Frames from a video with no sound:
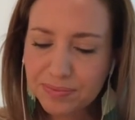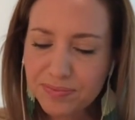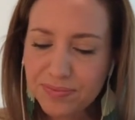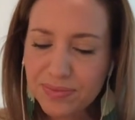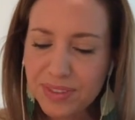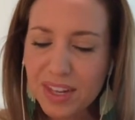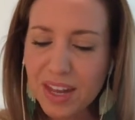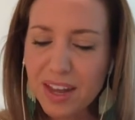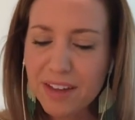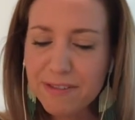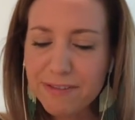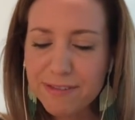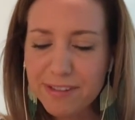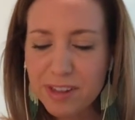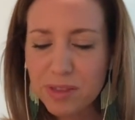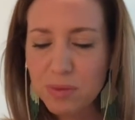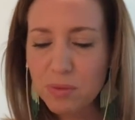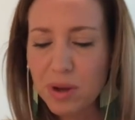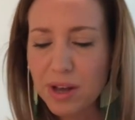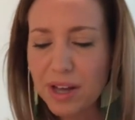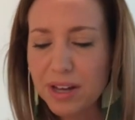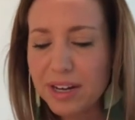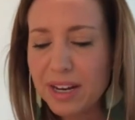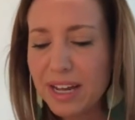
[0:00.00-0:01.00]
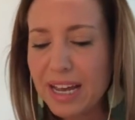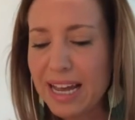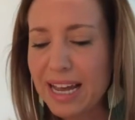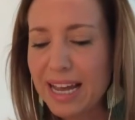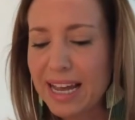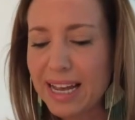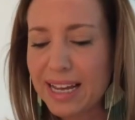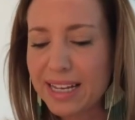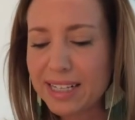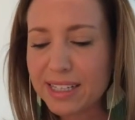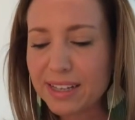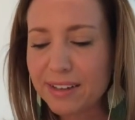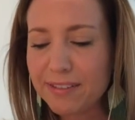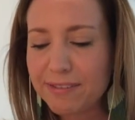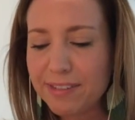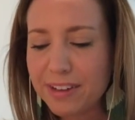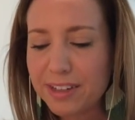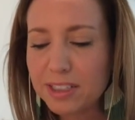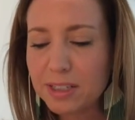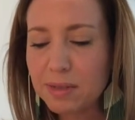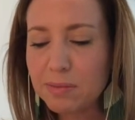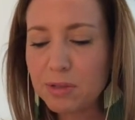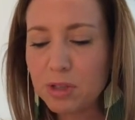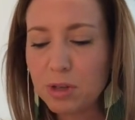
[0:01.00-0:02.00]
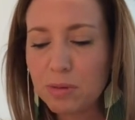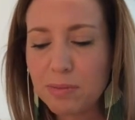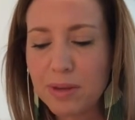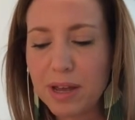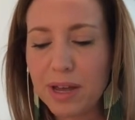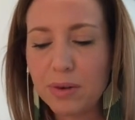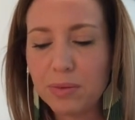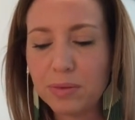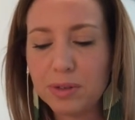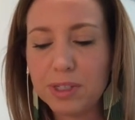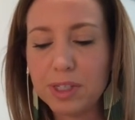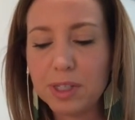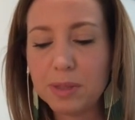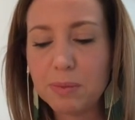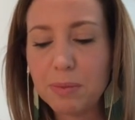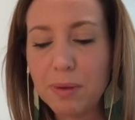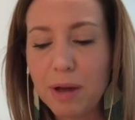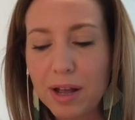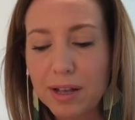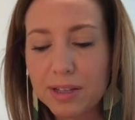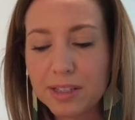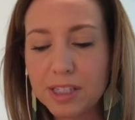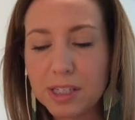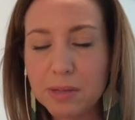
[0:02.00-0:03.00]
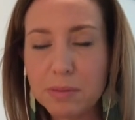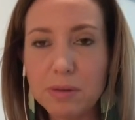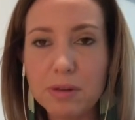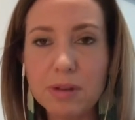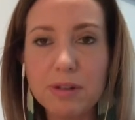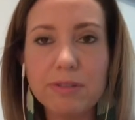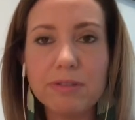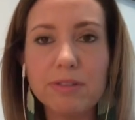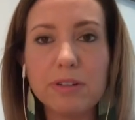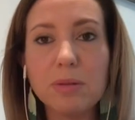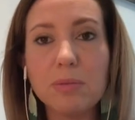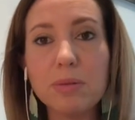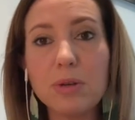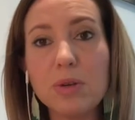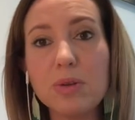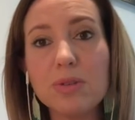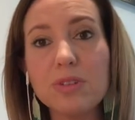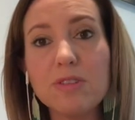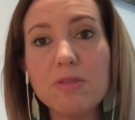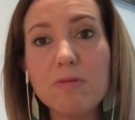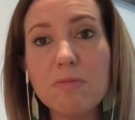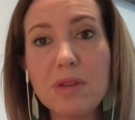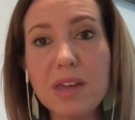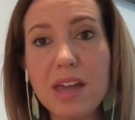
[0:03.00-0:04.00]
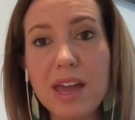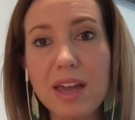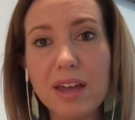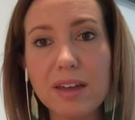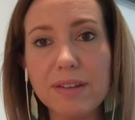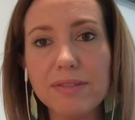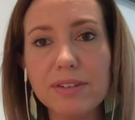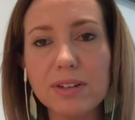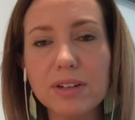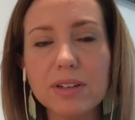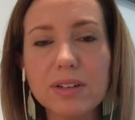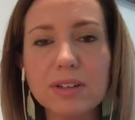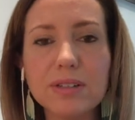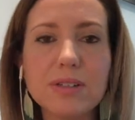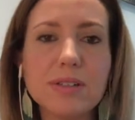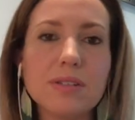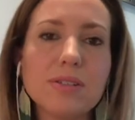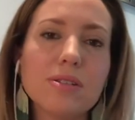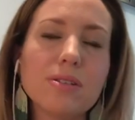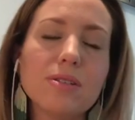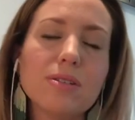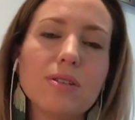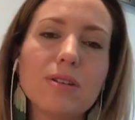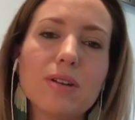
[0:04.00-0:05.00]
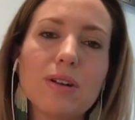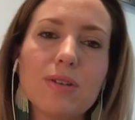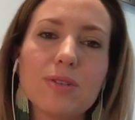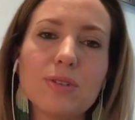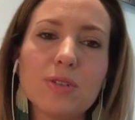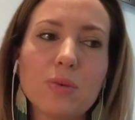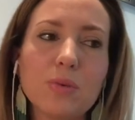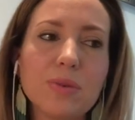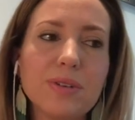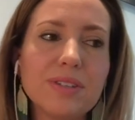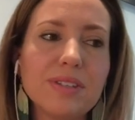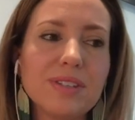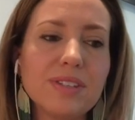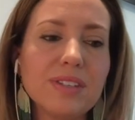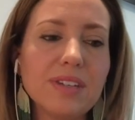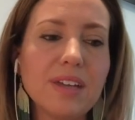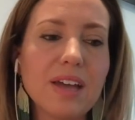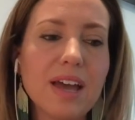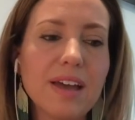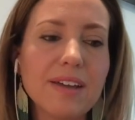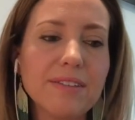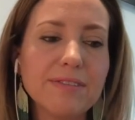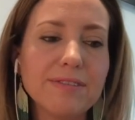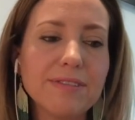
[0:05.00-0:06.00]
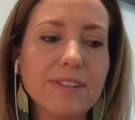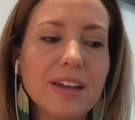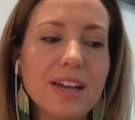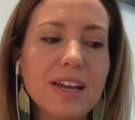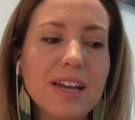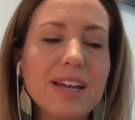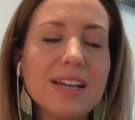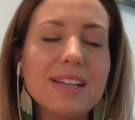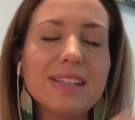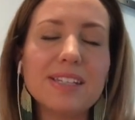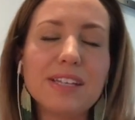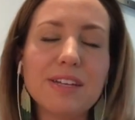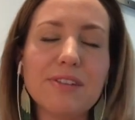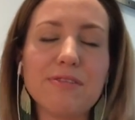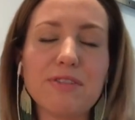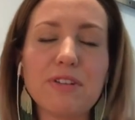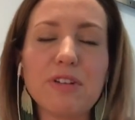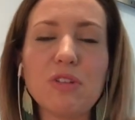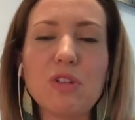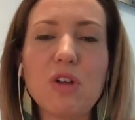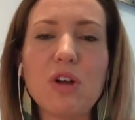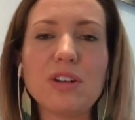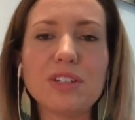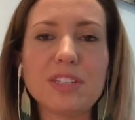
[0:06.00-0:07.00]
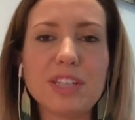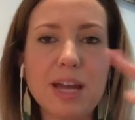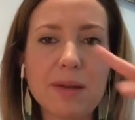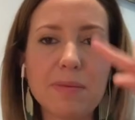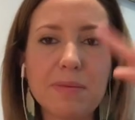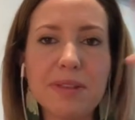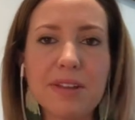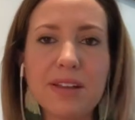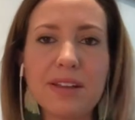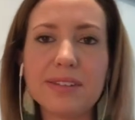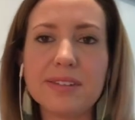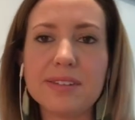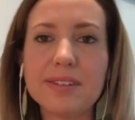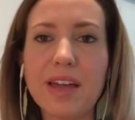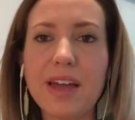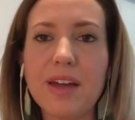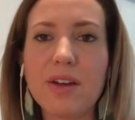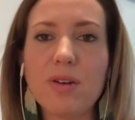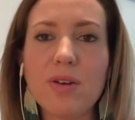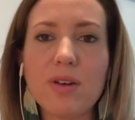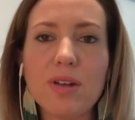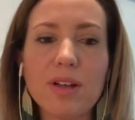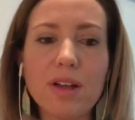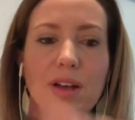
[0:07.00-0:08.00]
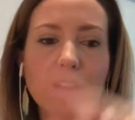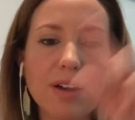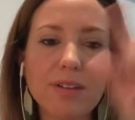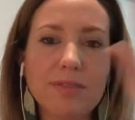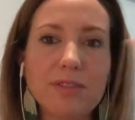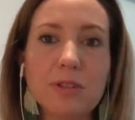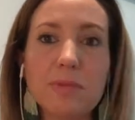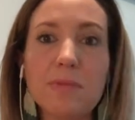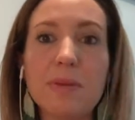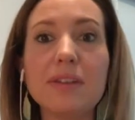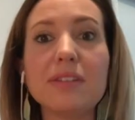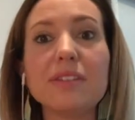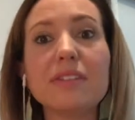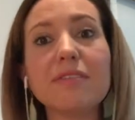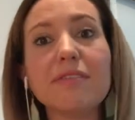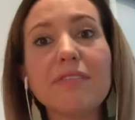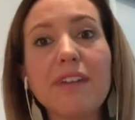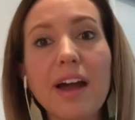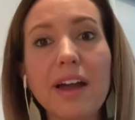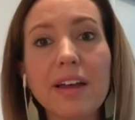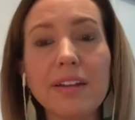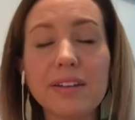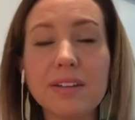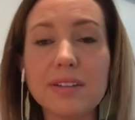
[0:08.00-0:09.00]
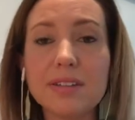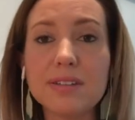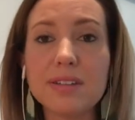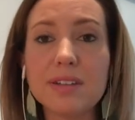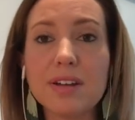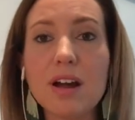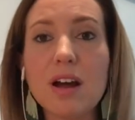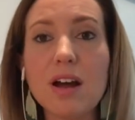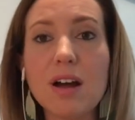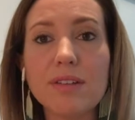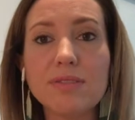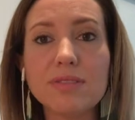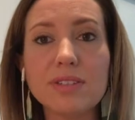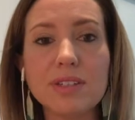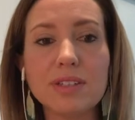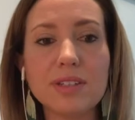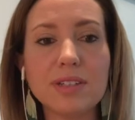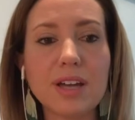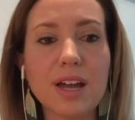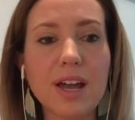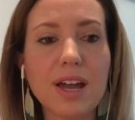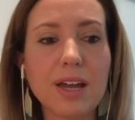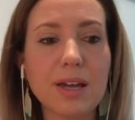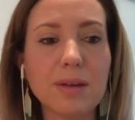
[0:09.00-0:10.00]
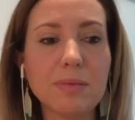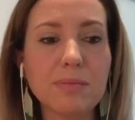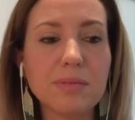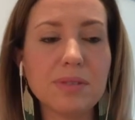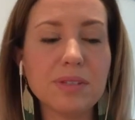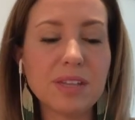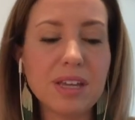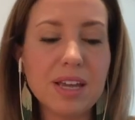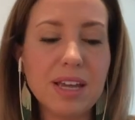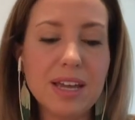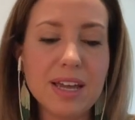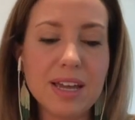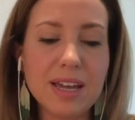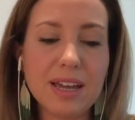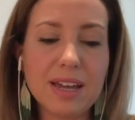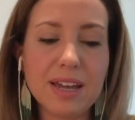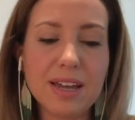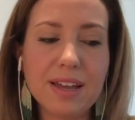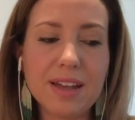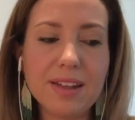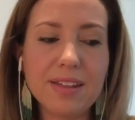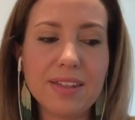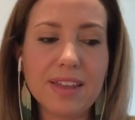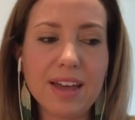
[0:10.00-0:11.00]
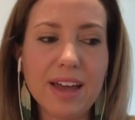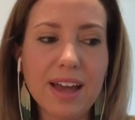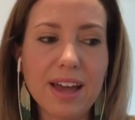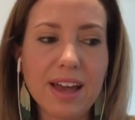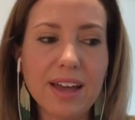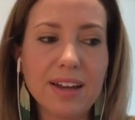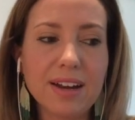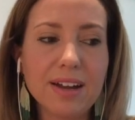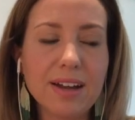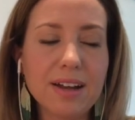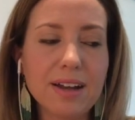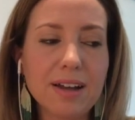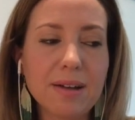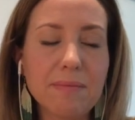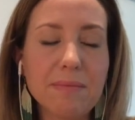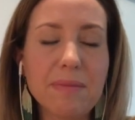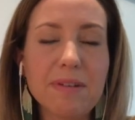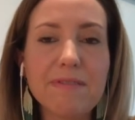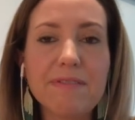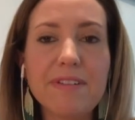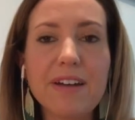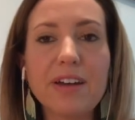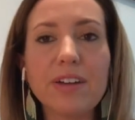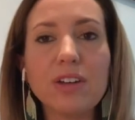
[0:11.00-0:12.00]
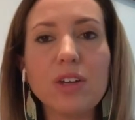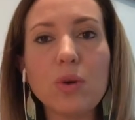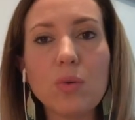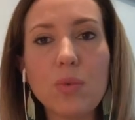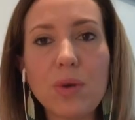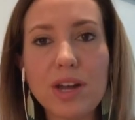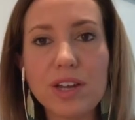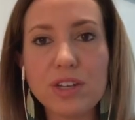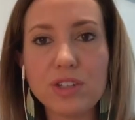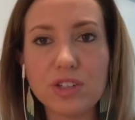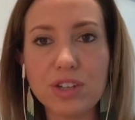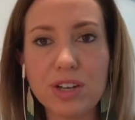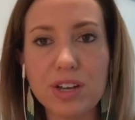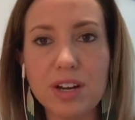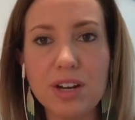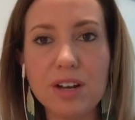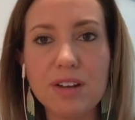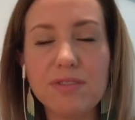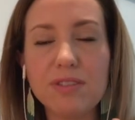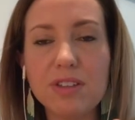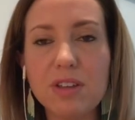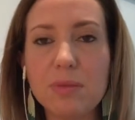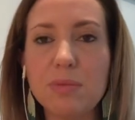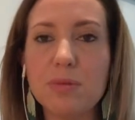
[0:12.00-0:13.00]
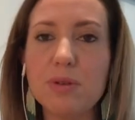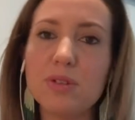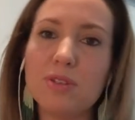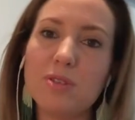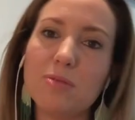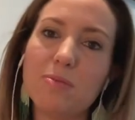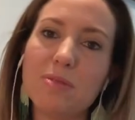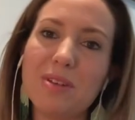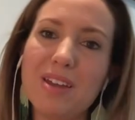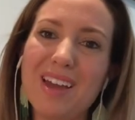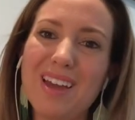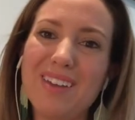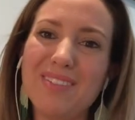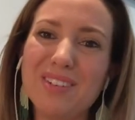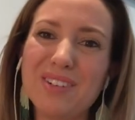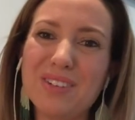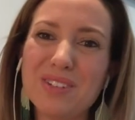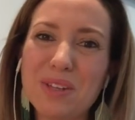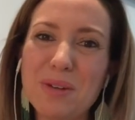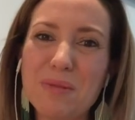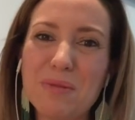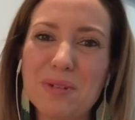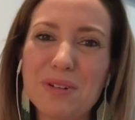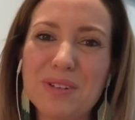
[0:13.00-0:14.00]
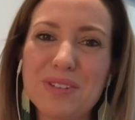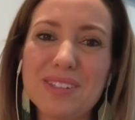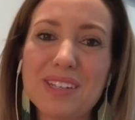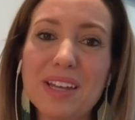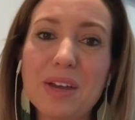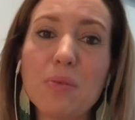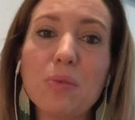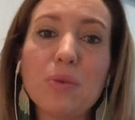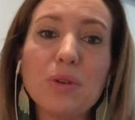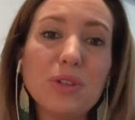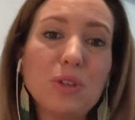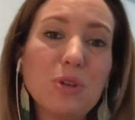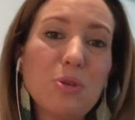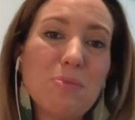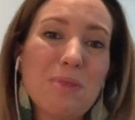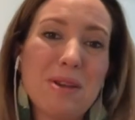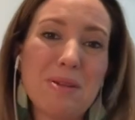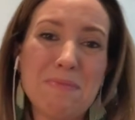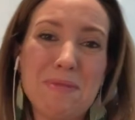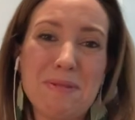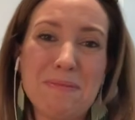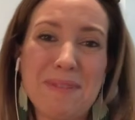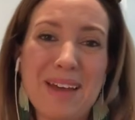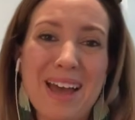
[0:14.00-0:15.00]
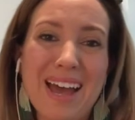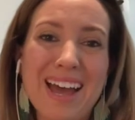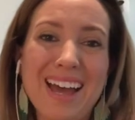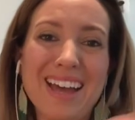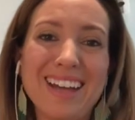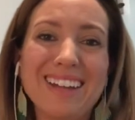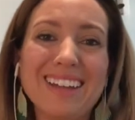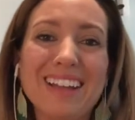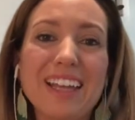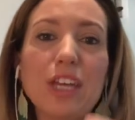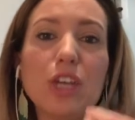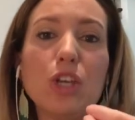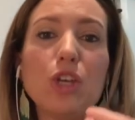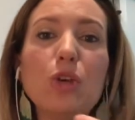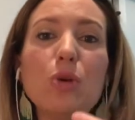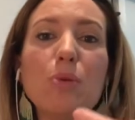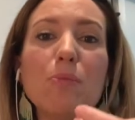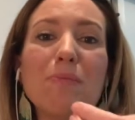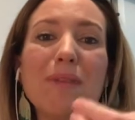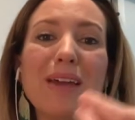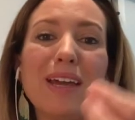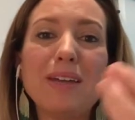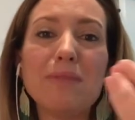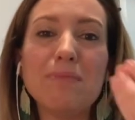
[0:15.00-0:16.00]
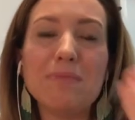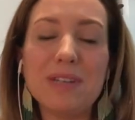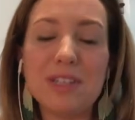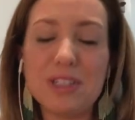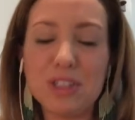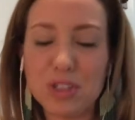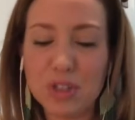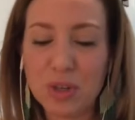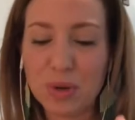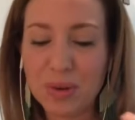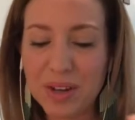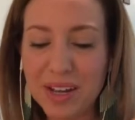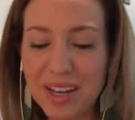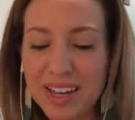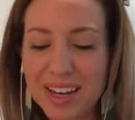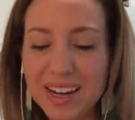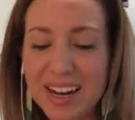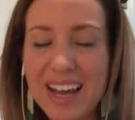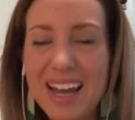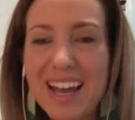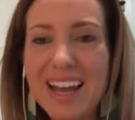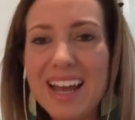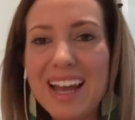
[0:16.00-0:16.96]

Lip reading: The fifth one is that victims are made responsible for abusive behaviors. So we have seen for a long time in that cycle of domestic violence that oftentimes in that evaluation of the abusive behavior, someone will say, well, you made me mad, like you made me do it.